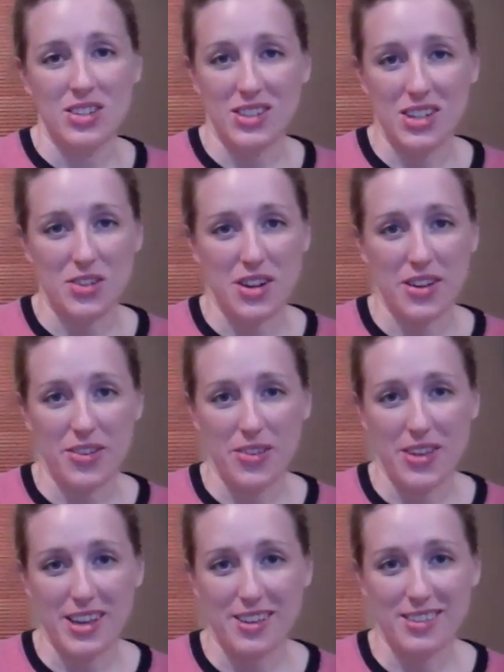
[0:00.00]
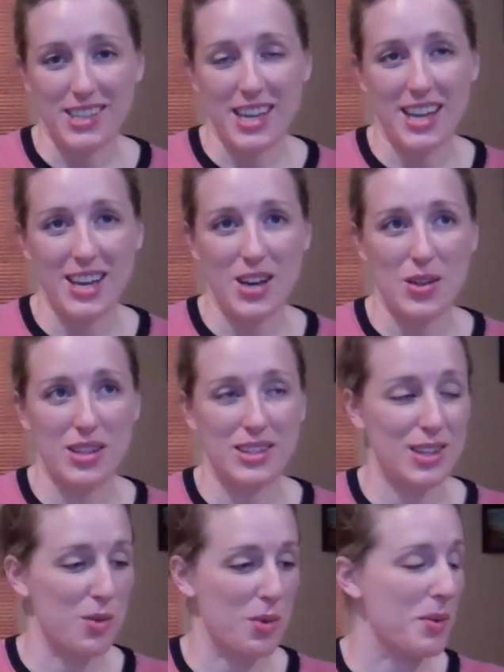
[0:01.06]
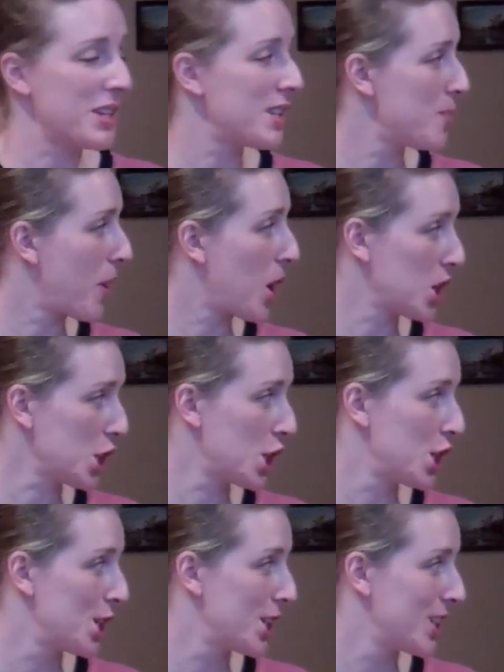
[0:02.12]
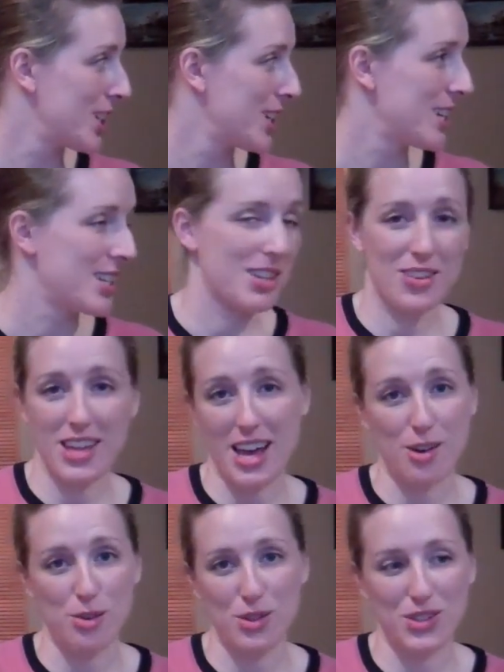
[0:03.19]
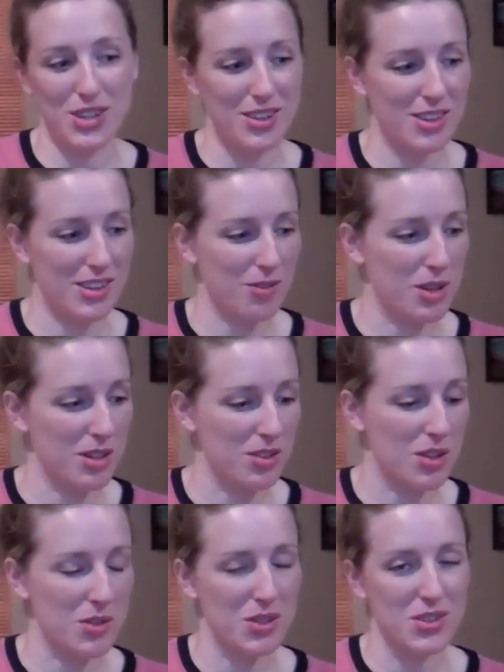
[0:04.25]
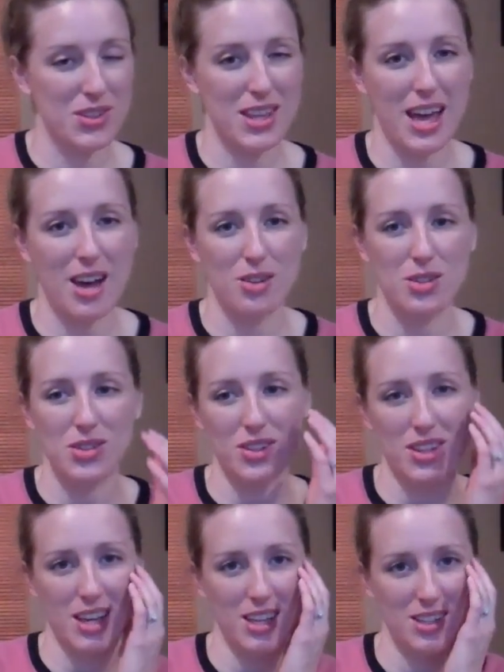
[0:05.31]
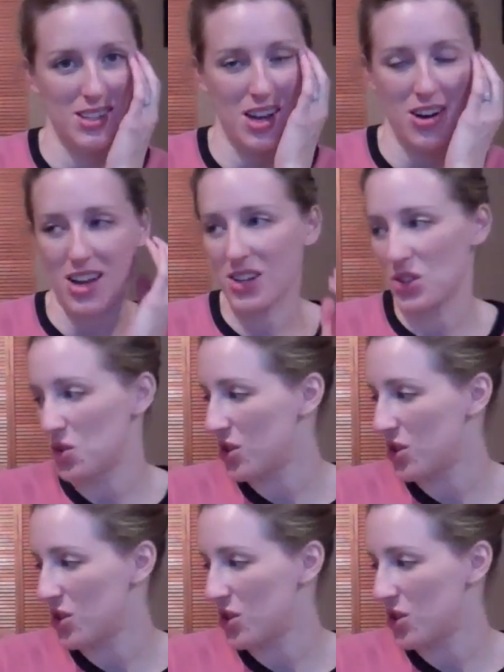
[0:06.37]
various and sundry other things. Let's see, we went to the park near the house, the one closest to the house. Took the kids there